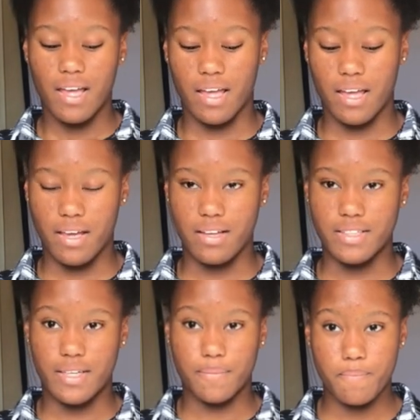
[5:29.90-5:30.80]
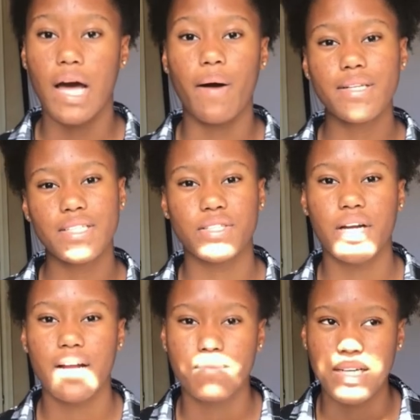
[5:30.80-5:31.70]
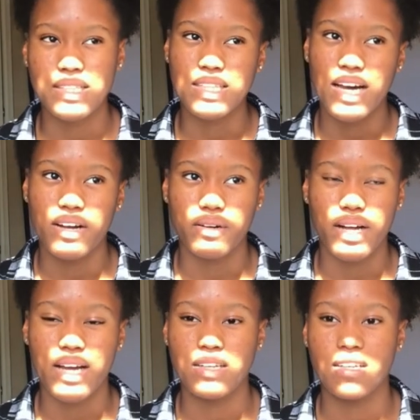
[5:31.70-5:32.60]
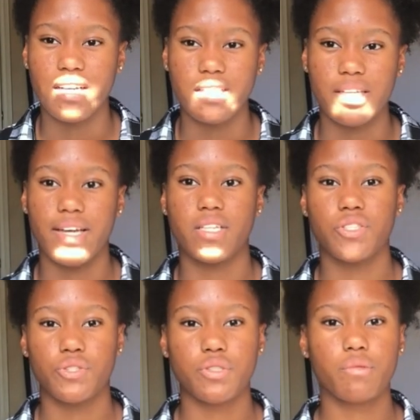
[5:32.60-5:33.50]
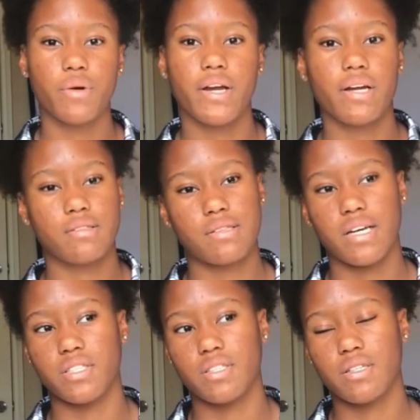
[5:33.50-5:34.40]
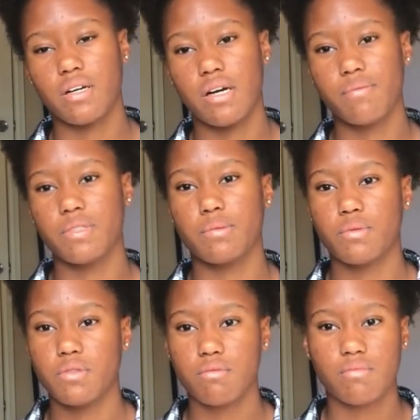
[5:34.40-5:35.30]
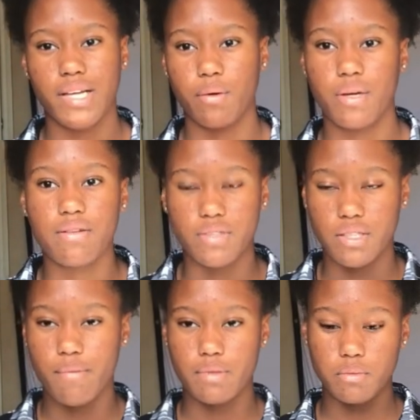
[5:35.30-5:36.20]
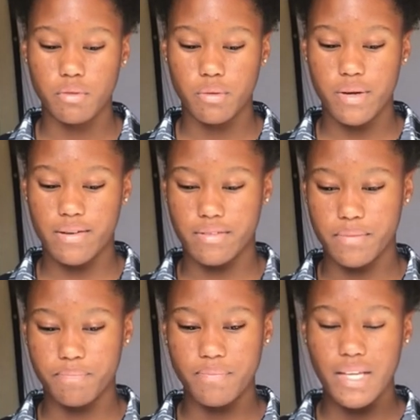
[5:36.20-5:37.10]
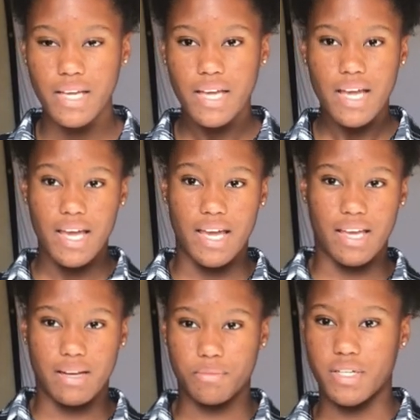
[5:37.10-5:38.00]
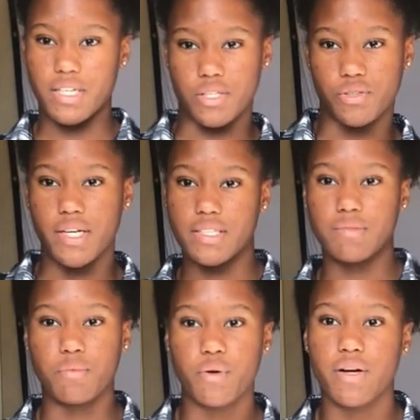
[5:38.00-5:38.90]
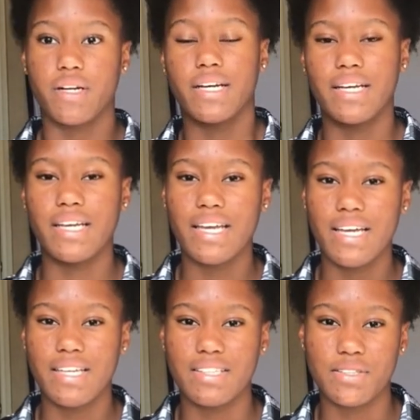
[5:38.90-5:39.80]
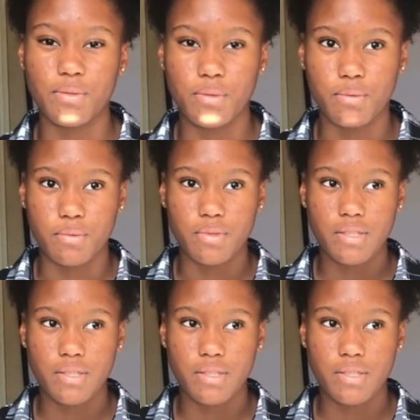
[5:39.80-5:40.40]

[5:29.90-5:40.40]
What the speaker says: And I would describe my style kind of as like streetwear / comfortable, like whatever's comfortable or whatever. And I'm trying to dress more and get into